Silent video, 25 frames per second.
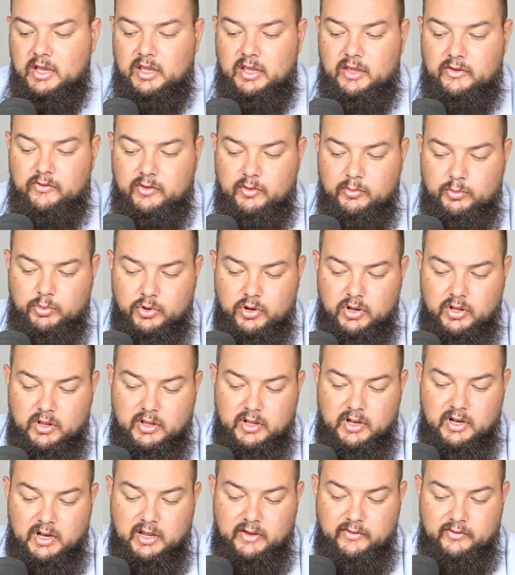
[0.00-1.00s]
If you put it in
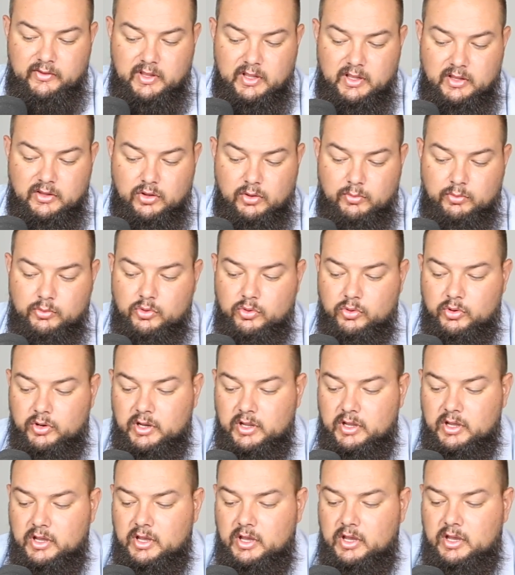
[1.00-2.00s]
the left and top
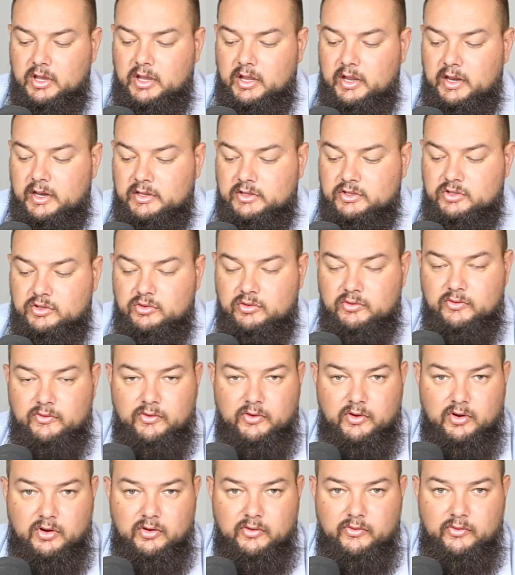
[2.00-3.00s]
corner, it is too
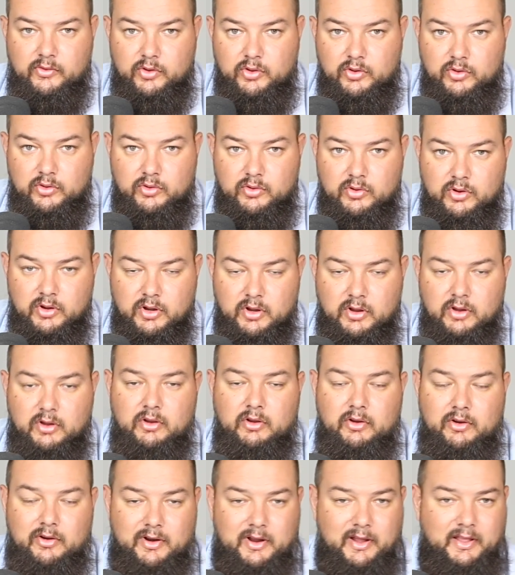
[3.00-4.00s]
far for your
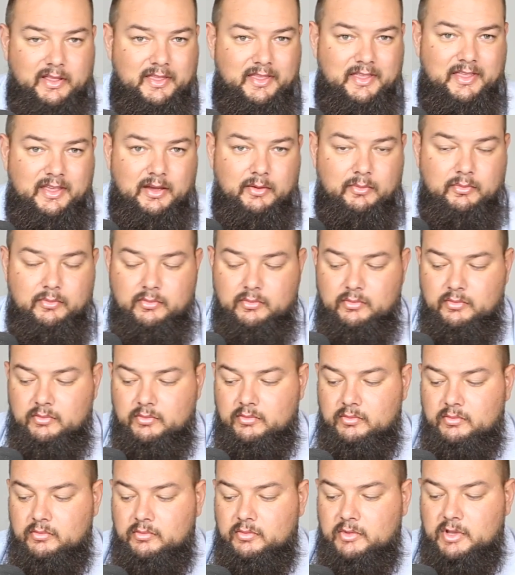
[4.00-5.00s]
right thumb
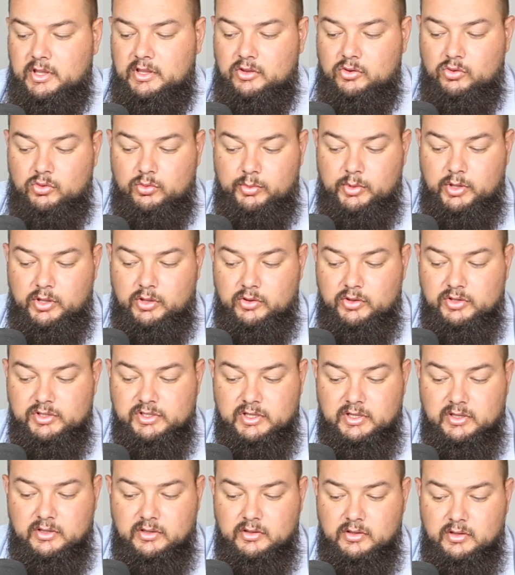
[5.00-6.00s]
that you'll be
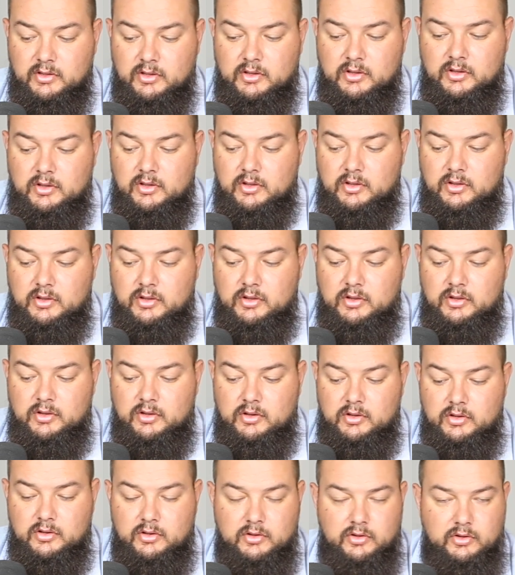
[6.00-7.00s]
using
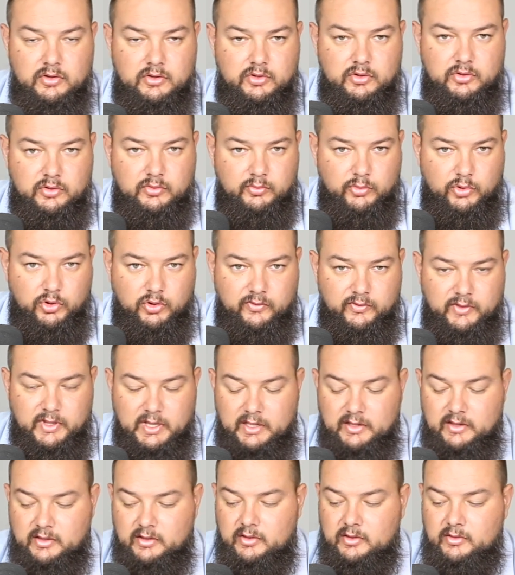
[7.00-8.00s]
to move
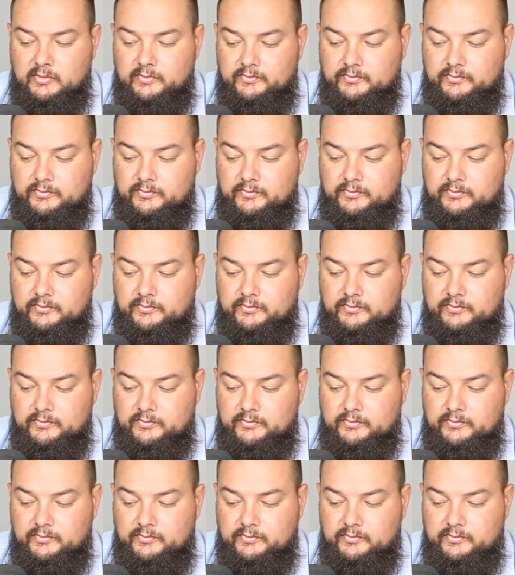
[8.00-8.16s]
that.